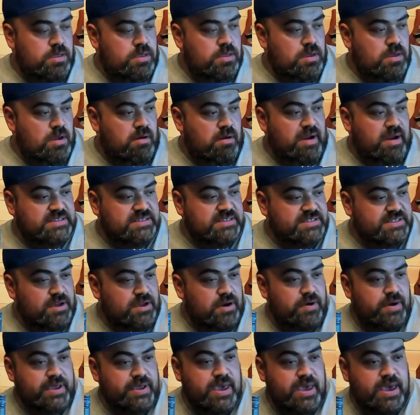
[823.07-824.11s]
All right,
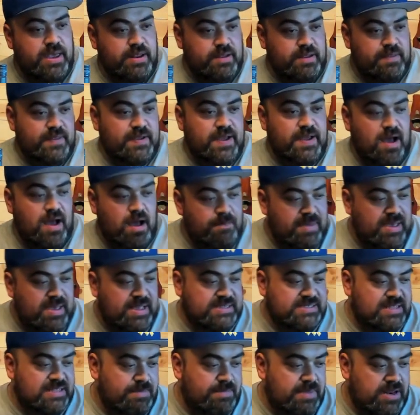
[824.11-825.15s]
so again, in the comments,
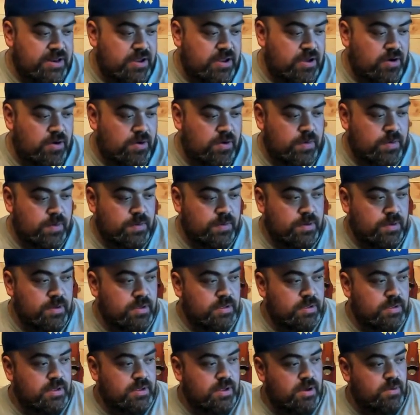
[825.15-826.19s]
let me know
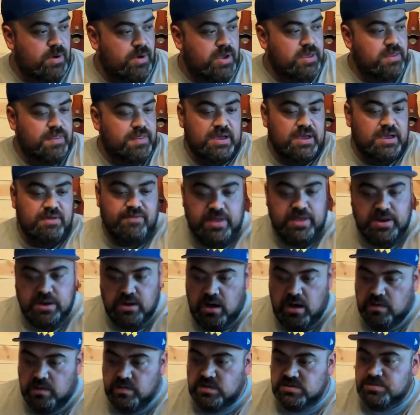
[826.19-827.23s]
what you think of it.
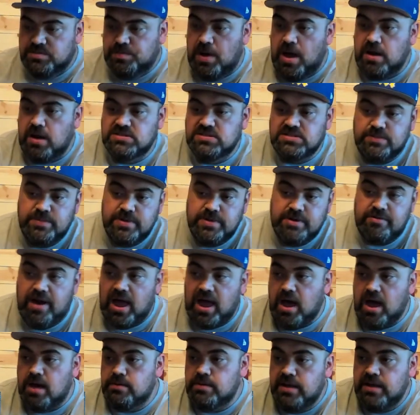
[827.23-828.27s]
All those bottles that we
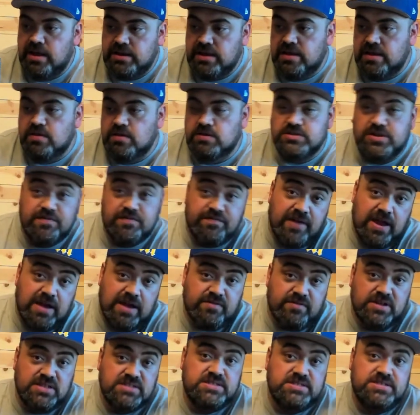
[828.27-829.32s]
grabbed, any of those your
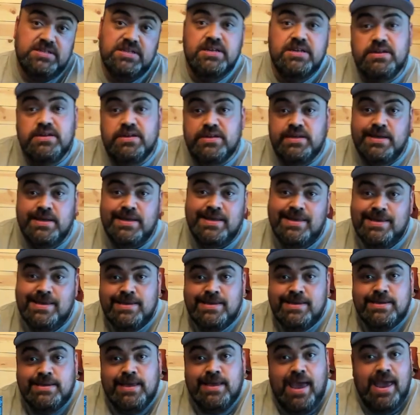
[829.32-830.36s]
favorites,
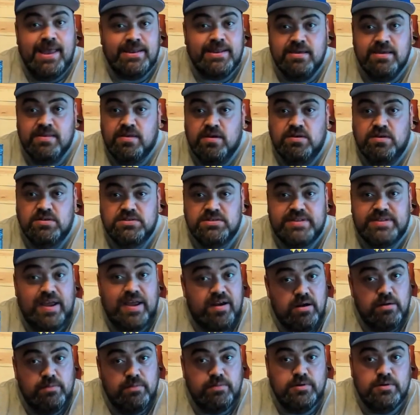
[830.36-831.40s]
any of those
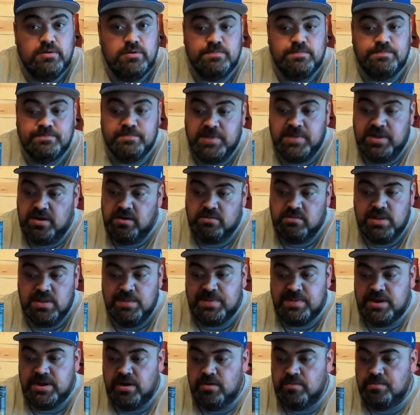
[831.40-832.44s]
terrible, you know, let me
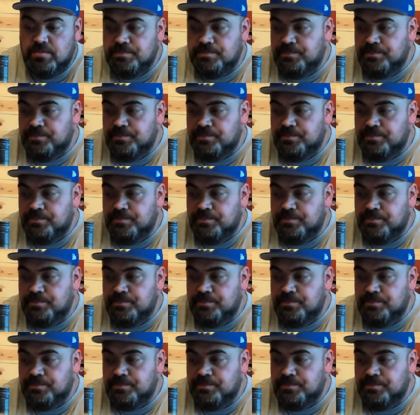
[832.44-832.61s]
know.